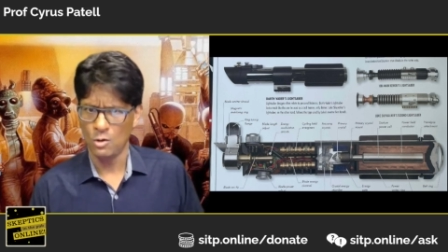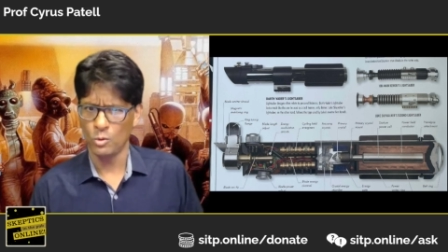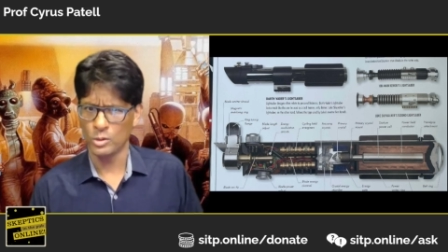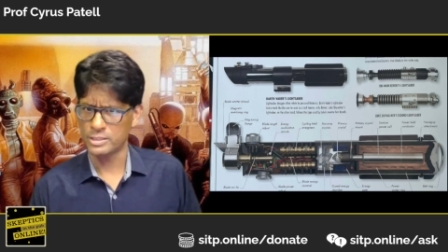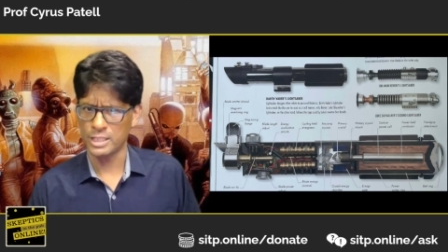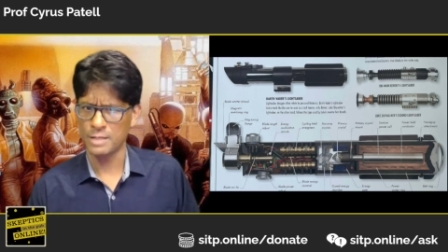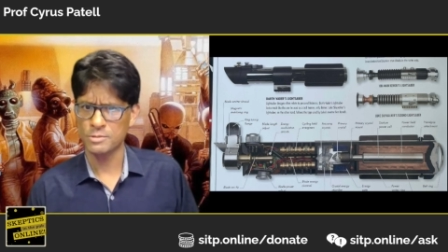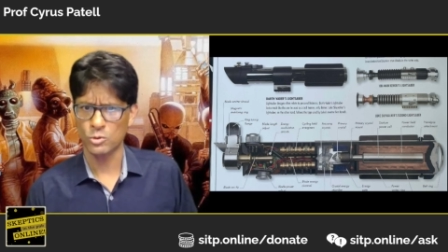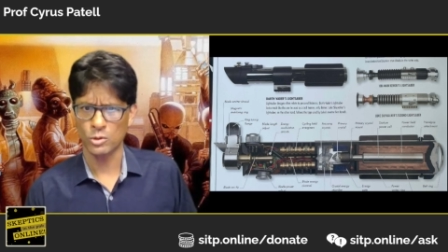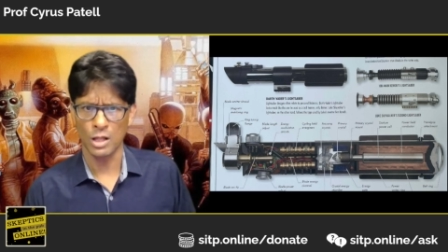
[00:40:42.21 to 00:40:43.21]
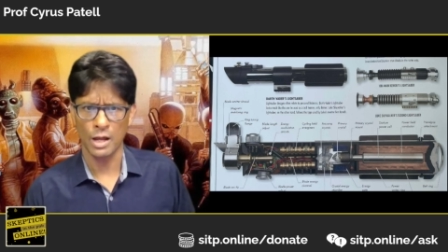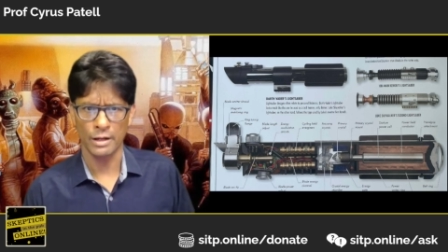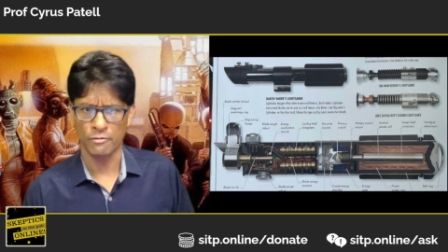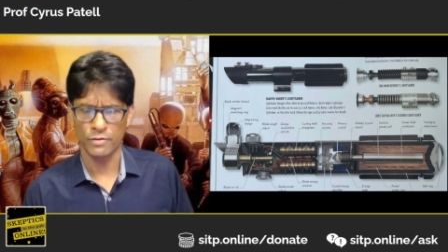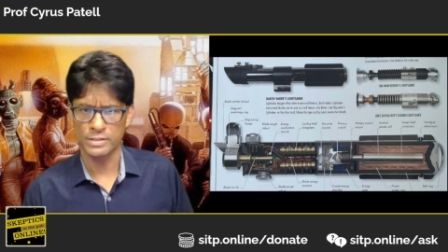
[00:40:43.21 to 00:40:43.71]
which seems to rely on
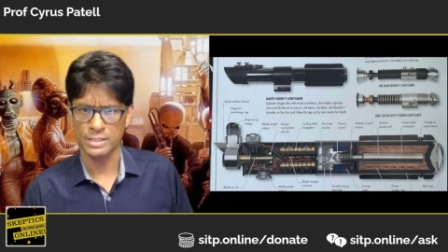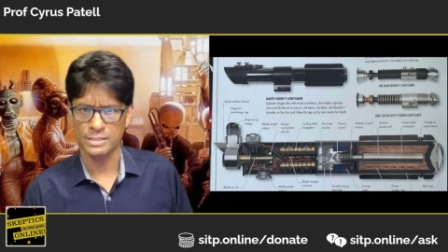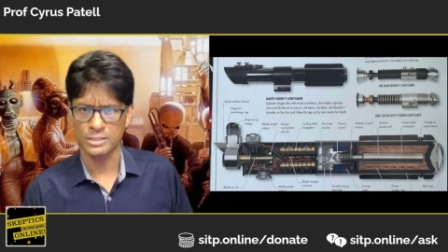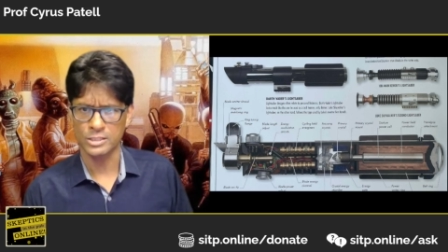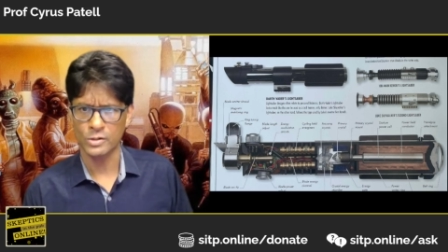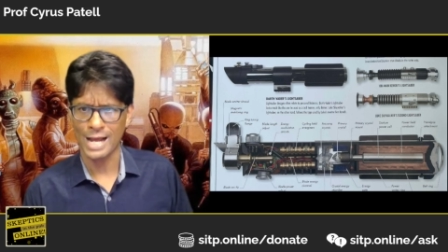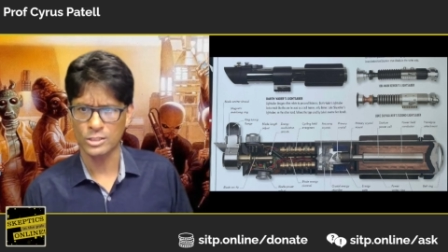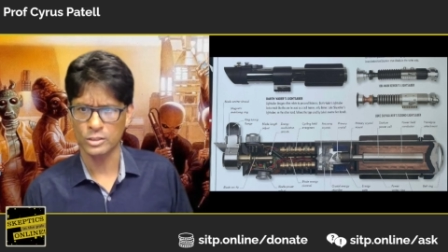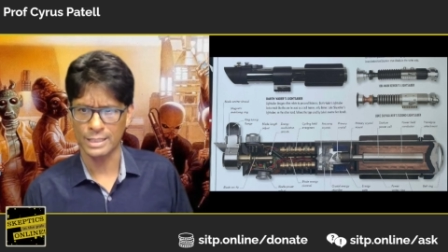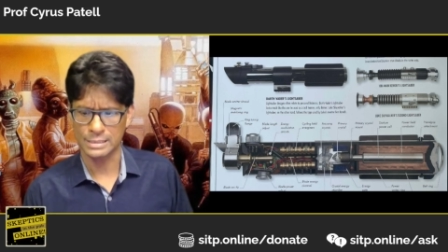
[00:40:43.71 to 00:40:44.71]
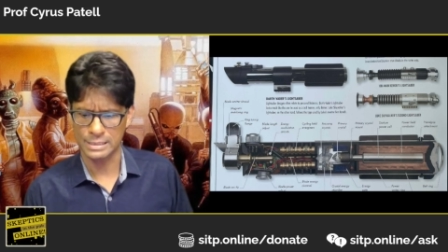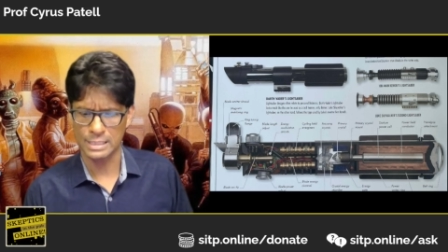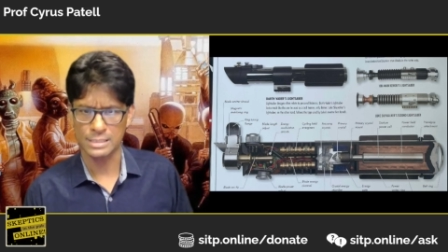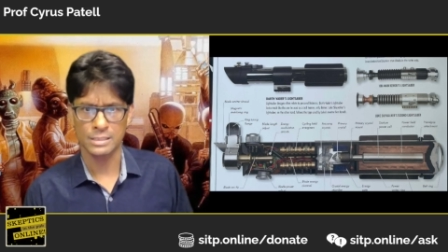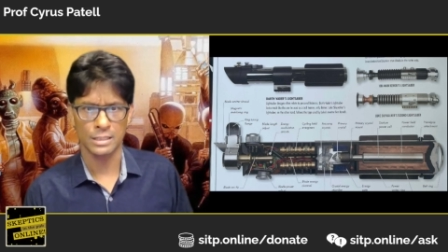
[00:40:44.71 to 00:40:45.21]
physics that don't actually exist in